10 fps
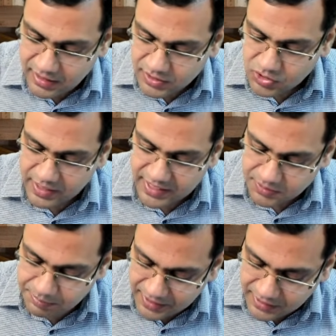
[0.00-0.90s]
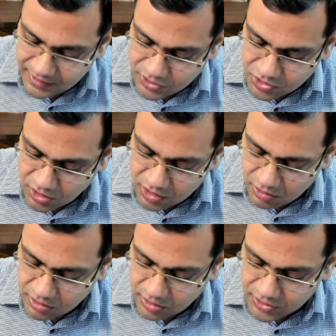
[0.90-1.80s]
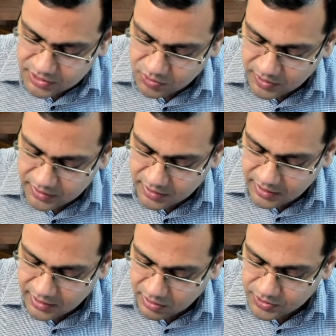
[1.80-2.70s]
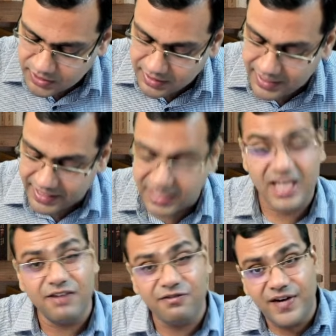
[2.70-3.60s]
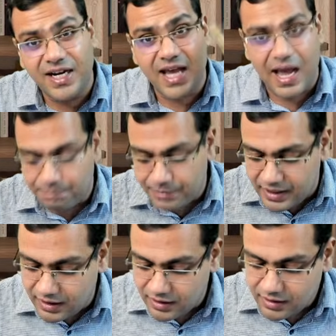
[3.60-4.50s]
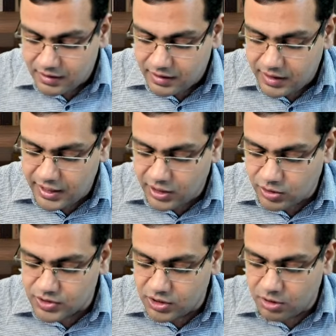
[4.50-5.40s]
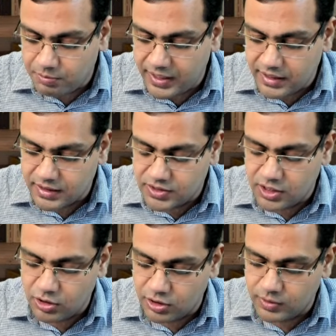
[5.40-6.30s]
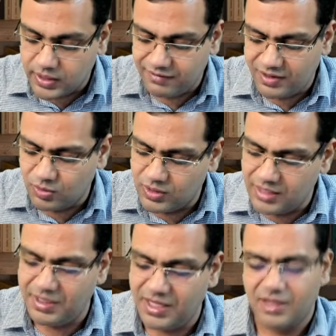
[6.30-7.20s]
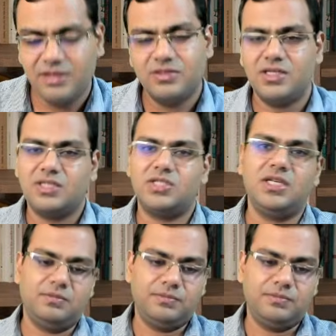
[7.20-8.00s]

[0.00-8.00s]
So expected stock out cost is what? 3000. That if it happened into 0.02, it will only be 60.